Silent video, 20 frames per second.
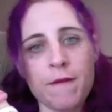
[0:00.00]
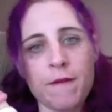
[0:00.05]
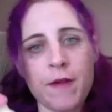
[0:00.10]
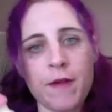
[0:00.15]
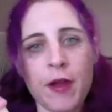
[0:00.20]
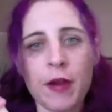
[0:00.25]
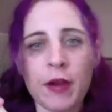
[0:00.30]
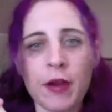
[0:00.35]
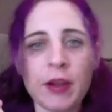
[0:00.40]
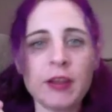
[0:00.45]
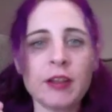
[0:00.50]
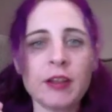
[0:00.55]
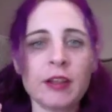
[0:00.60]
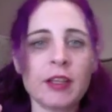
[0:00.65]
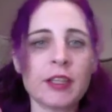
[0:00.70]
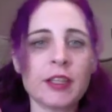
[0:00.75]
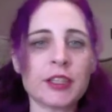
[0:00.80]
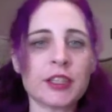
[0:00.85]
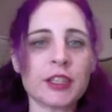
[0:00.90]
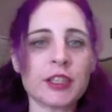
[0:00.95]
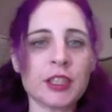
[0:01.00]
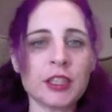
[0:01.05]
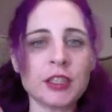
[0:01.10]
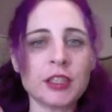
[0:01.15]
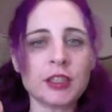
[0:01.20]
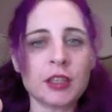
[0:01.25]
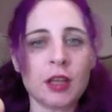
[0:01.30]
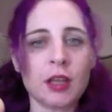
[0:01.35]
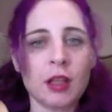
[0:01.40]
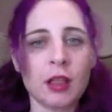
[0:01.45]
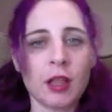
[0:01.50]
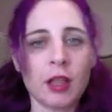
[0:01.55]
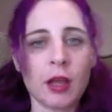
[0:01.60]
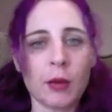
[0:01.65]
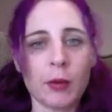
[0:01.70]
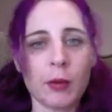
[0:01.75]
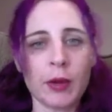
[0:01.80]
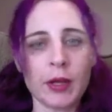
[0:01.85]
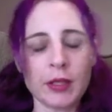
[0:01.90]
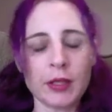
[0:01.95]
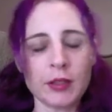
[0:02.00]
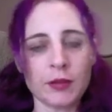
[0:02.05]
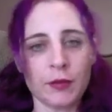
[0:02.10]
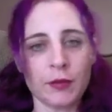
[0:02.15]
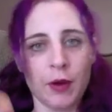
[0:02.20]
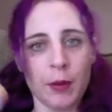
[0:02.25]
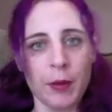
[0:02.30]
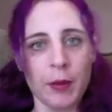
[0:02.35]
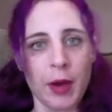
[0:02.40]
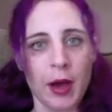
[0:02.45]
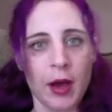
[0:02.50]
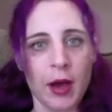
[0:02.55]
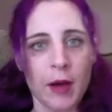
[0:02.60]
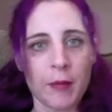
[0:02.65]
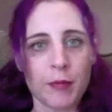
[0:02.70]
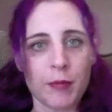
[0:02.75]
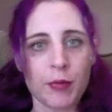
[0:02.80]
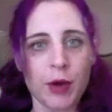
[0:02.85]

very delicious liquids from a